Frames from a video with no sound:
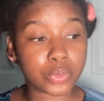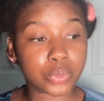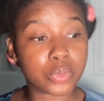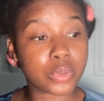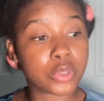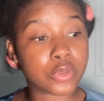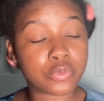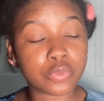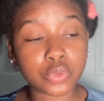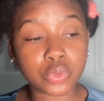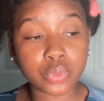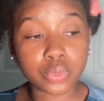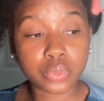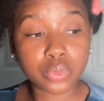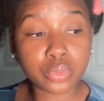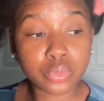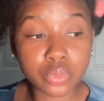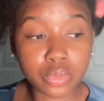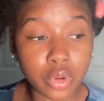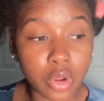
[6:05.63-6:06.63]
If
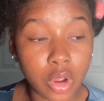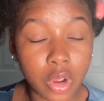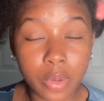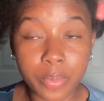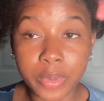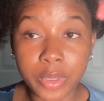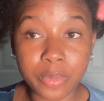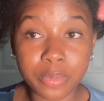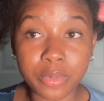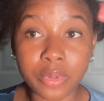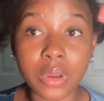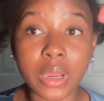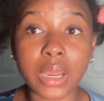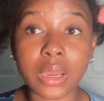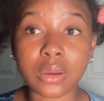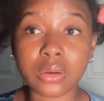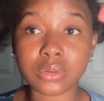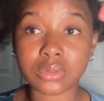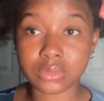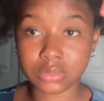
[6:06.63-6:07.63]
you call people
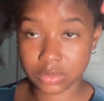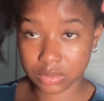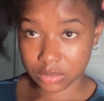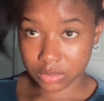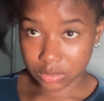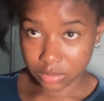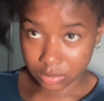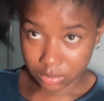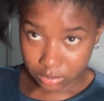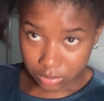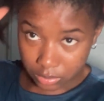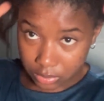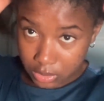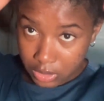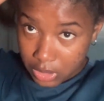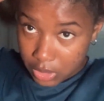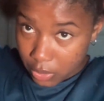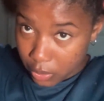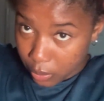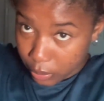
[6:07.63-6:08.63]
out
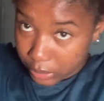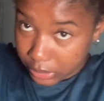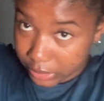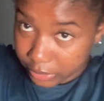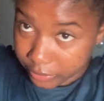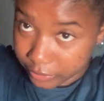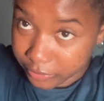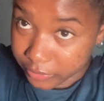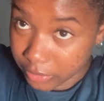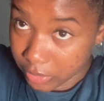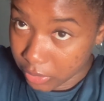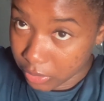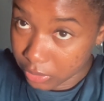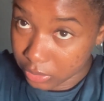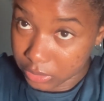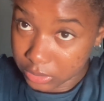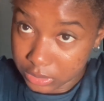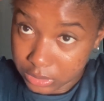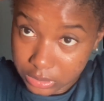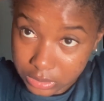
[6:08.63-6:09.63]
on their
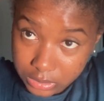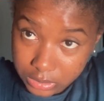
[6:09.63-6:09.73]
flaws,